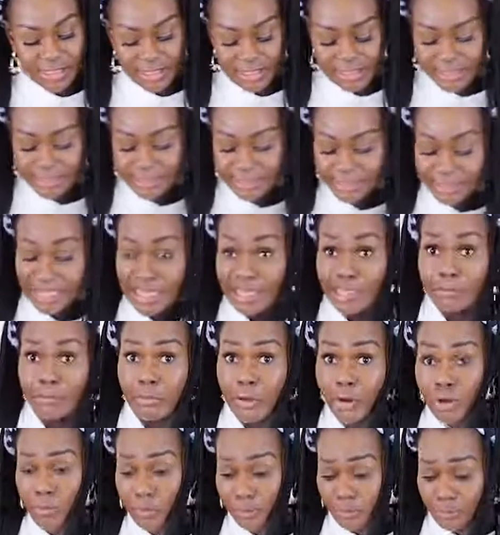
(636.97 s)
is a
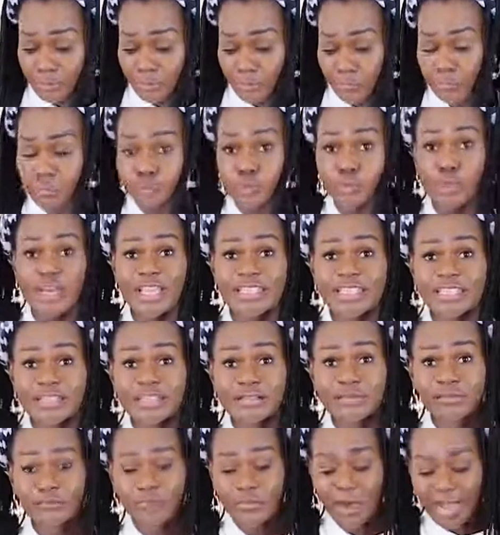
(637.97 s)
box of
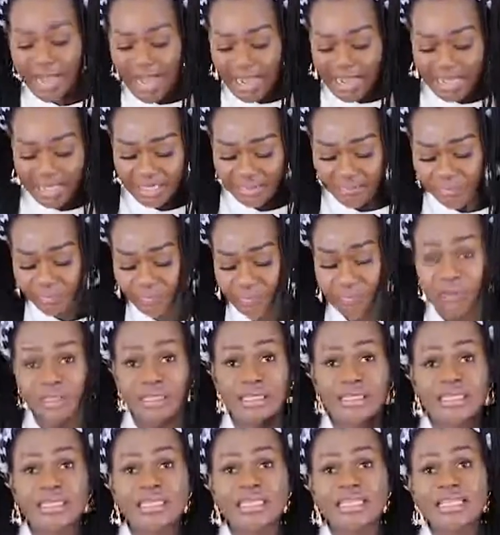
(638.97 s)
25
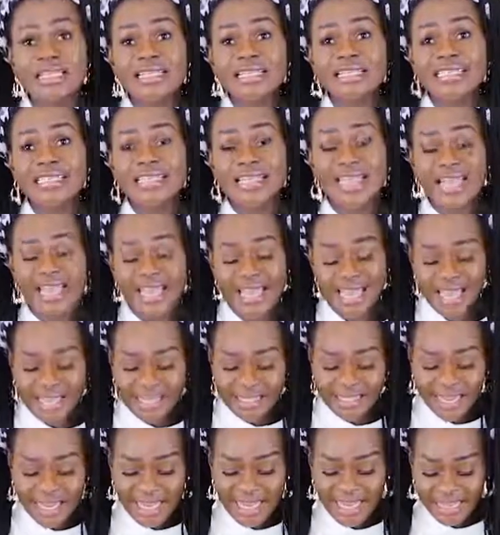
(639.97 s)

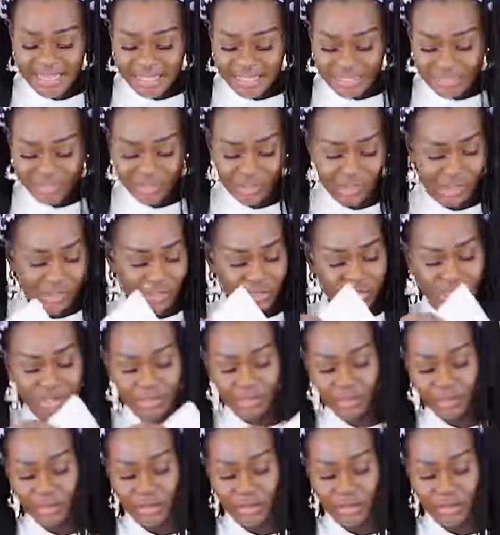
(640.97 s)
10-inch